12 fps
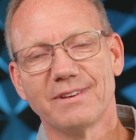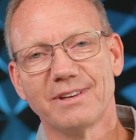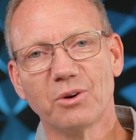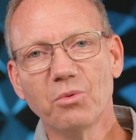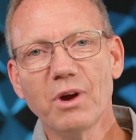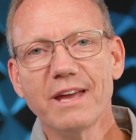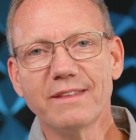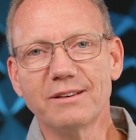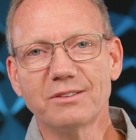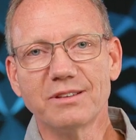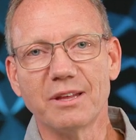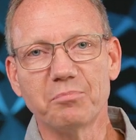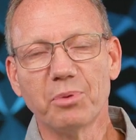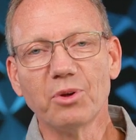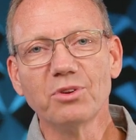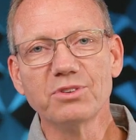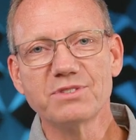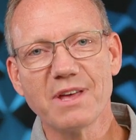in a way that
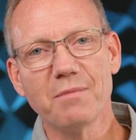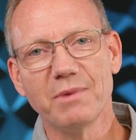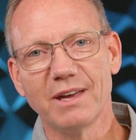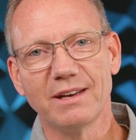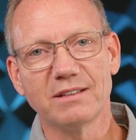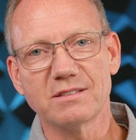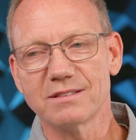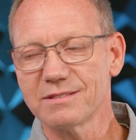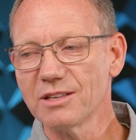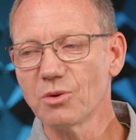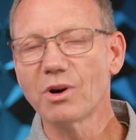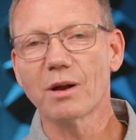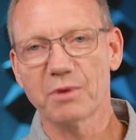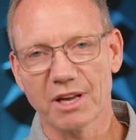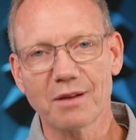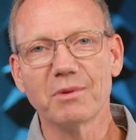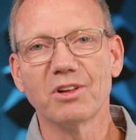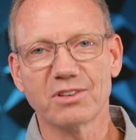pulls them in and says, you know what, I'm going to
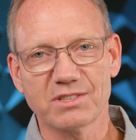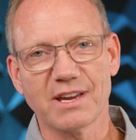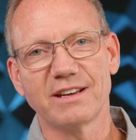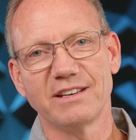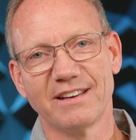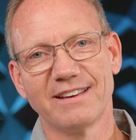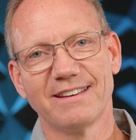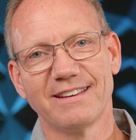come alongside you.